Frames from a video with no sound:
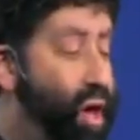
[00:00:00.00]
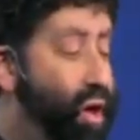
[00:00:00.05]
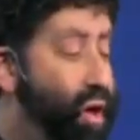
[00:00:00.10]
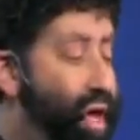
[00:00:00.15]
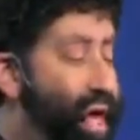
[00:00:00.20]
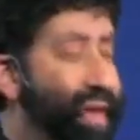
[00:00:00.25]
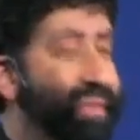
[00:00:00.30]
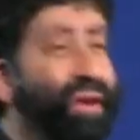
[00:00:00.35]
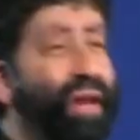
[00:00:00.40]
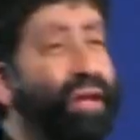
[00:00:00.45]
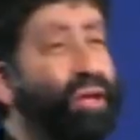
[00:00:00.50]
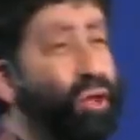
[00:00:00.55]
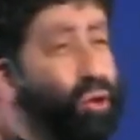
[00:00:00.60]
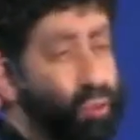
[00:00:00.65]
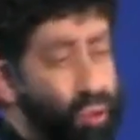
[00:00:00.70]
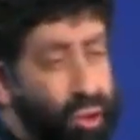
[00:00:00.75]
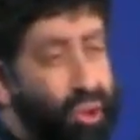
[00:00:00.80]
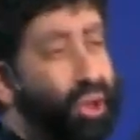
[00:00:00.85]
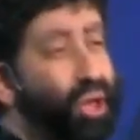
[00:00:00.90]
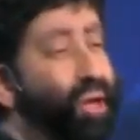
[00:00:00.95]
Even in
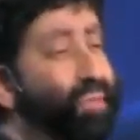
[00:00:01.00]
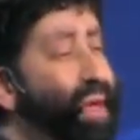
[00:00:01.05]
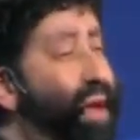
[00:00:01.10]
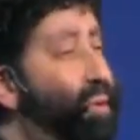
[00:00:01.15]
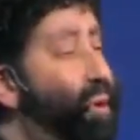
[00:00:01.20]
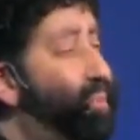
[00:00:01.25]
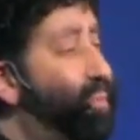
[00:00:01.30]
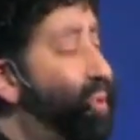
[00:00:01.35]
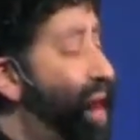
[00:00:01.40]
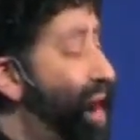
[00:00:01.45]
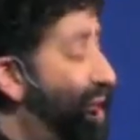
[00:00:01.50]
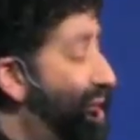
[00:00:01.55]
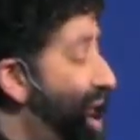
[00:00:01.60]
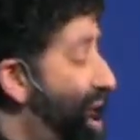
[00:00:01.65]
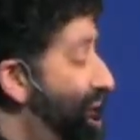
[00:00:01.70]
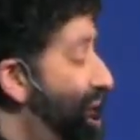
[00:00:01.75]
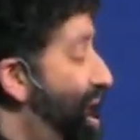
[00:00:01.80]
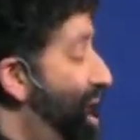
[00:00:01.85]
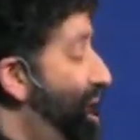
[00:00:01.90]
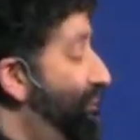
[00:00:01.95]
Jerusalem, they were praying that
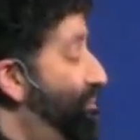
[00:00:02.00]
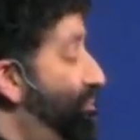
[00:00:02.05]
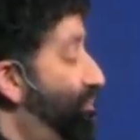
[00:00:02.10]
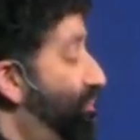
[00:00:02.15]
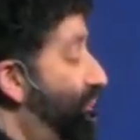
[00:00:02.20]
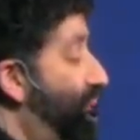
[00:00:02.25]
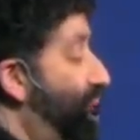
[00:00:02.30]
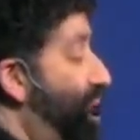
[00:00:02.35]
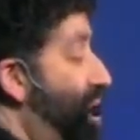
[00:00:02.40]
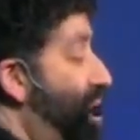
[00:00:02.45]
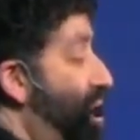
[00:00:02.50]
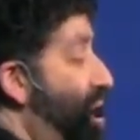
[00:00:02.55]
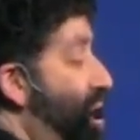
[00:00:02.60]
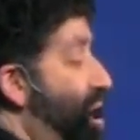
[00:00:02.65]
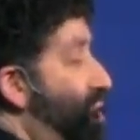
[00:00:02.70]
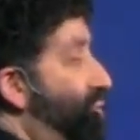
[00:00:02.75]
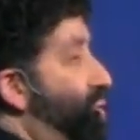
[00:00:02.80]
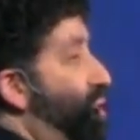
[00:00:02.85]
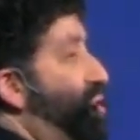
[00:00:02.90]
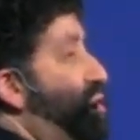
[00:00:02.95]
night.
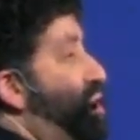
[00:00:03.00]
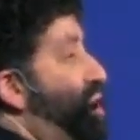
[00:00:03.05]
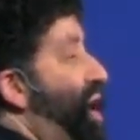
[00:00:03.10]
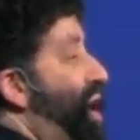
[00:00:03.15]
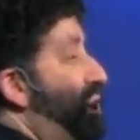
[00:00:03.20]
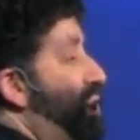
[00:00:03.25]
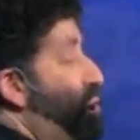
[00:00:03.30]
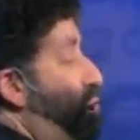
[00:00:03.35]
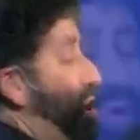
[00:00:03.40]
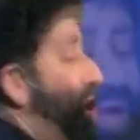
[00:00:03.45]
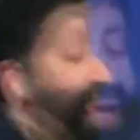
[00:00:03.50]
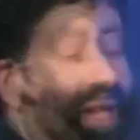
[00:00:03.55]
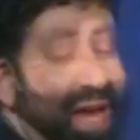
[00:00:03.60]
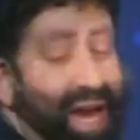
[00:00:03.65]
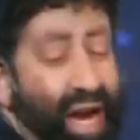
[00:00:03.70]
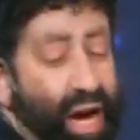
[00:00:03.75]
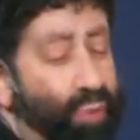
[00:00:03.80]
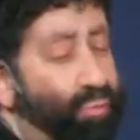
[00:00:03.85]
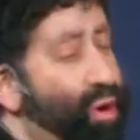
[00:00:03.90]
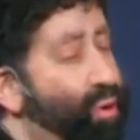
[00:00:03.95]
Virtually every week
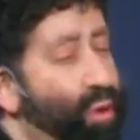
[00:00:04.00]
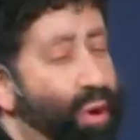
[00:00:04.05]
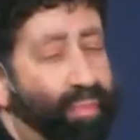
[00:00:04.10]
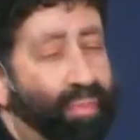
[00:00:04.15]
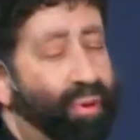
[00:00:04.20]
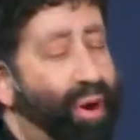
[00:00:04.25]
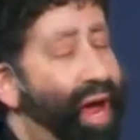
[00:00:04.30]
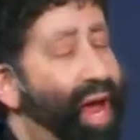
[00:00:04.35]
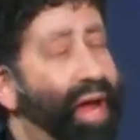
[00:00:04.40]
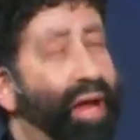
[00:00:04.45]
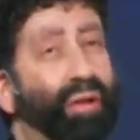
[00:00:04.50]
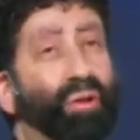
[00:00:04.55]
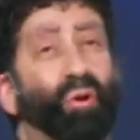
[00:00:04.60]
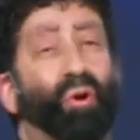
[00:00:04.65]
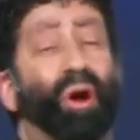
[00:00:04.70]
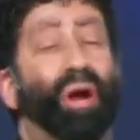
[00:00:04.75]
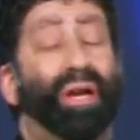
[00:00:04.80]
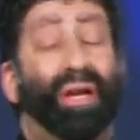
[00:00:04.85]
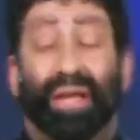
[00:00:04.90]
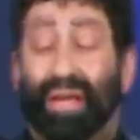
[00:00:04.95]
here, we were praying,
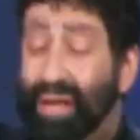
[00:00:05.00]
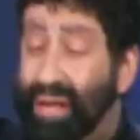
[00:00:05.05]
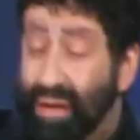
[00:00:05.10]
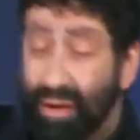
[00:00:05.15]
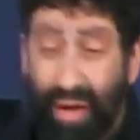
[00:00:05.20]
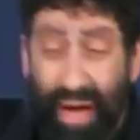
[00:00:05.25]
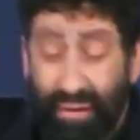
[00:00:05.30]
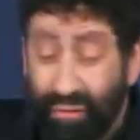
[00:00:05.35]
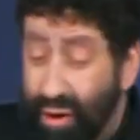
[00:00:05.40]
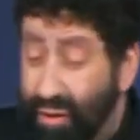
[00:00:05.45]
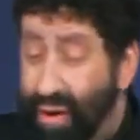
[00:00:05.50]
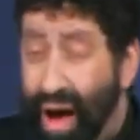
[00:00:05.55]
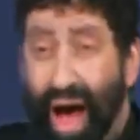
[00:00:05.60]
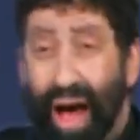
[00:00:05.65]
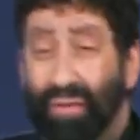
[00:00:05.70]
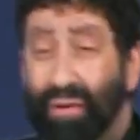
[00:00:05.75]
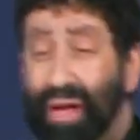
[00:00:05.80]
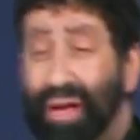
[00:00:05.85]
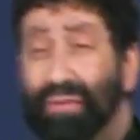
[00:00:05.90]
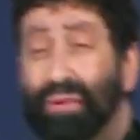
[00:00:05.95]
"Lord, give
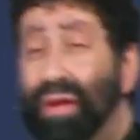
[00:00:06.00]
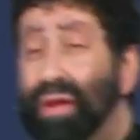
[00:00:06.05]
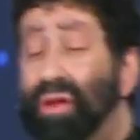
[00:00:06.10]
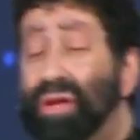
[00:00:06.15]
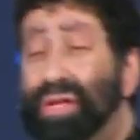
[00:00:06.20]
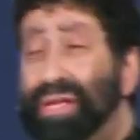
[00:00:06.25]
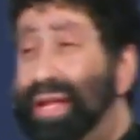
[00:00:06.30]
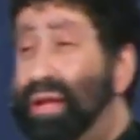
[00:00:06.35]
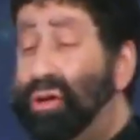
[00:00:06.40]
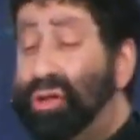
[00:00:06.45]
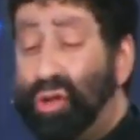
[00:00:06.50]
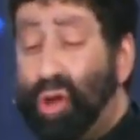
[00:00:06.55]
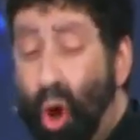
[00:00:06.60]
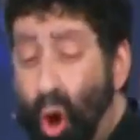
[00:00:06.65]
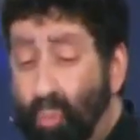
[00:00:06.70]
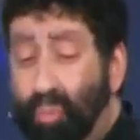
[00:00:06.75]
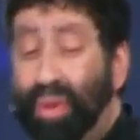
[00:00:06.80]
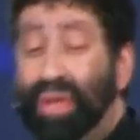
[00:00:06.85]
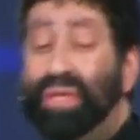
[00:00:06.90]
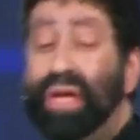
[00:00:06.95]
revival." Even if it looked
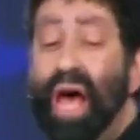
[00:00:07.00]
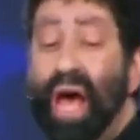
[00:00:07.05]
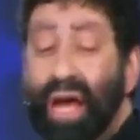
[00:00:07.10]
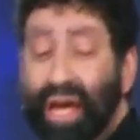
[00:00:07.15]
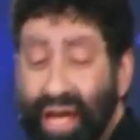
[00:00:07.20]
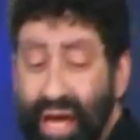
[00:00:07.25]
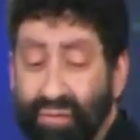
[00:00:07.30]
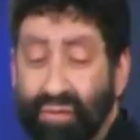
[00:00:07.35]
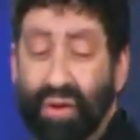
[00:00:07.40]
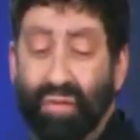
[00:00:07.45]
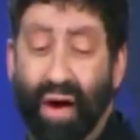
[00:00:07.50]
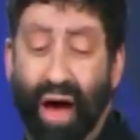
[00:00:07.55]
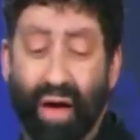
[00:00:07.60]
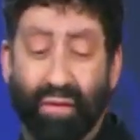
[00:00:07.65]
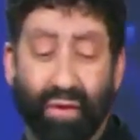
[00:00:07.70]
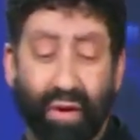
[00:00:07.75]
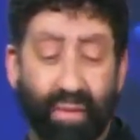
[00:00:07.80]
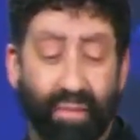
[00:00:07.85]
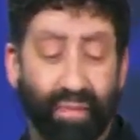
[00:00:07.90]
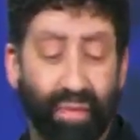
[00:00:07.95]
hopeless, give
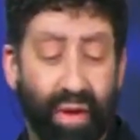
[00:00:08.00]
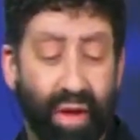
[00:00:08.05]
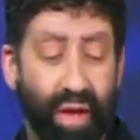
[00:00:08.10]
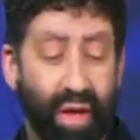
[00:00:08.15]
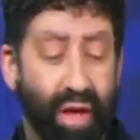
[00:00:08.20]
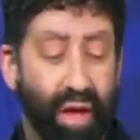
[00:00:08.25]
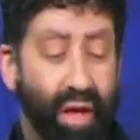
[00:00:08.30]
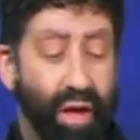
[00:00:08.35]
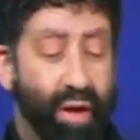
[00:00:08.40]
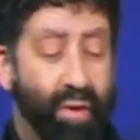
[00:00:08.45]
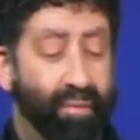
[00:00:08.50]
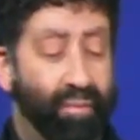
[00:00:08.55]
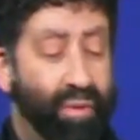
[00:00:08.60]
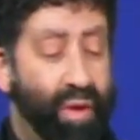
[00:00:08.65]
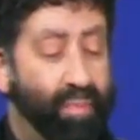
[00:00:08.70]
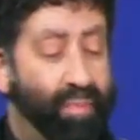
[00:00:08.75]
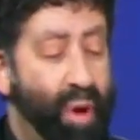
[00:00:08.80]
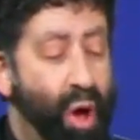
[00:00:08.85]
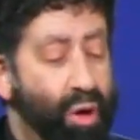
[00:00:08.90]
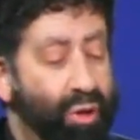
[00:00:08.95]
revival. The
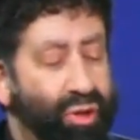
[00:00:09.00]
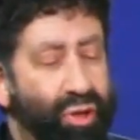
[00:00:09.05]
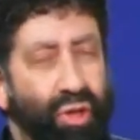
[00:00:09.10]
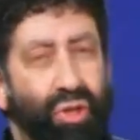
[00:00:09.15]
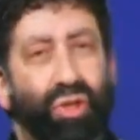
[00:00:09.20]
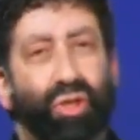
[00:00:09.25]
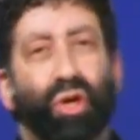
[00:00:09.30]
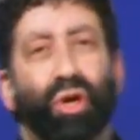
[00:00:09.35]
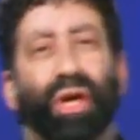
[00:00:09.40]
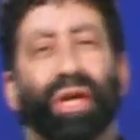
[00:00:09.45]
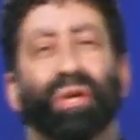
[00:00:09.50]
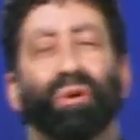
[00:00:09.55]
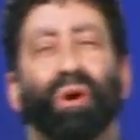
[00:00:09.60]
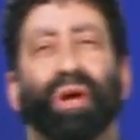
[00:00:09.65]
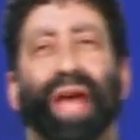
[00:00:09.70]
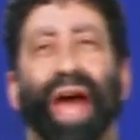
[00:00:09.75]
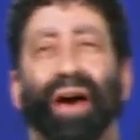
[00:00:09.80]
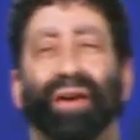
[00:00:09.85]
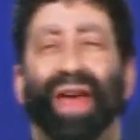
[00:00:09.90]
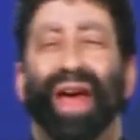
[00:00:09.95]
pollsters took into
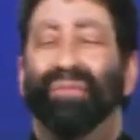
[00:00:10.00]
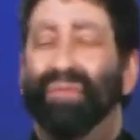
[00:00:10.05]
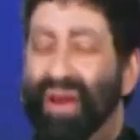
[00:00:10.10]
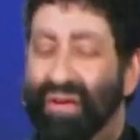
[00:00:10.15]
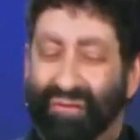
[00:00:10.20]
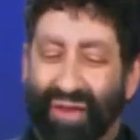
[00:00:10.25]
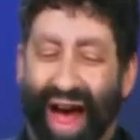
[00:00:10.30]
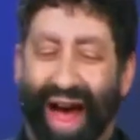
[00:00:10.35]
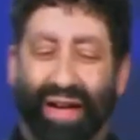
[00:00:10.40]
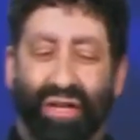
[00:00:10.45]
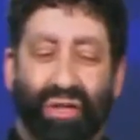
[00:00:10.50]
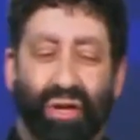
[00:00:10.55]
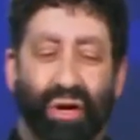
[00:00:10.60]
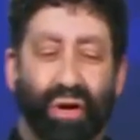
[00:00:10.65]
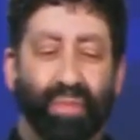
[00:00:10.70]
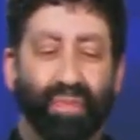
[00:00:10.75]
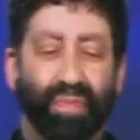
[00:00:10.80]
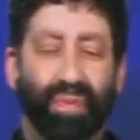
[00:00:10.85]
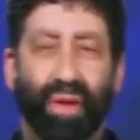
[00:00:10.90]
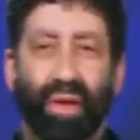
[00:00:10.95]
account every
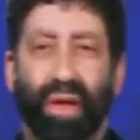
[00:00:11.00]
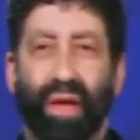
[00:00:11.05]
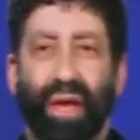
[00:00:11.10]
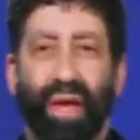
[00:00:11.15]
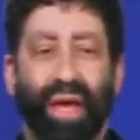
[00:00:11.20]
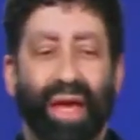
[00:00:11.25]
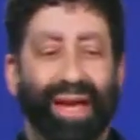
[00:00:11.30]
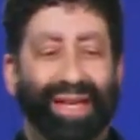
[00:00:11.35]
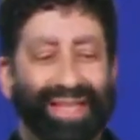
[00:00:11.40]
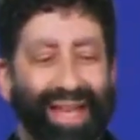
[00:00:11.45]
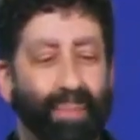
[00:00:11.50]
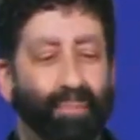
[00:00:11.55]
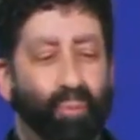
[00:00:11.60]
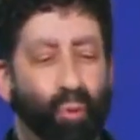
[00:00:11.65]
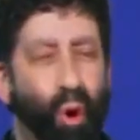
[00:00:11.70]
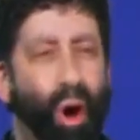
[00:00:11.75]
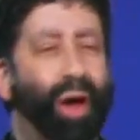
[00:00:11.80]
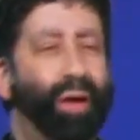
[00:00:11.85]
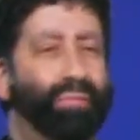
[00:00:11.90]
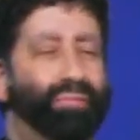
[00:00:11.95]
factor except
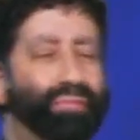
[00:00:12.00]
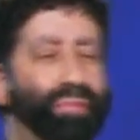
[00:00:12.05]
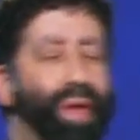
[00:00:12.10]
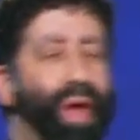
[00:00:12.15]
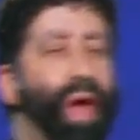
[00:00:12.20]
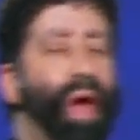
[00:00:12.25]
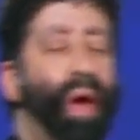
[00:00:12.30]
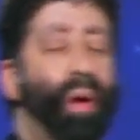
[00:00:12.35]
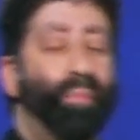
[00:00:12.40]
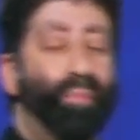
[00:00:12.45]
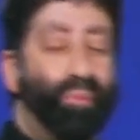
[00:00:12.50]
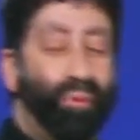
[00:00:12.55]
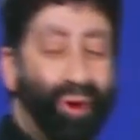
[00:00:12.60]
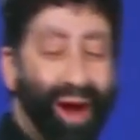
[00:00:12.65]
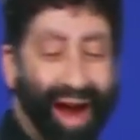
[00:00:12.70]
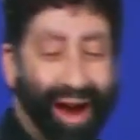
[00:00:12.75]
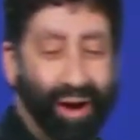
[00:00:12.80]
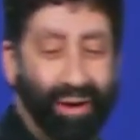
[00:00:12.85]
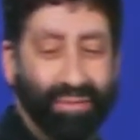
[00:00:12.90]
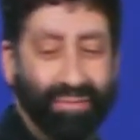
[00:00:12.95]
one:
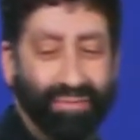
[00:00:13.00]
prayer.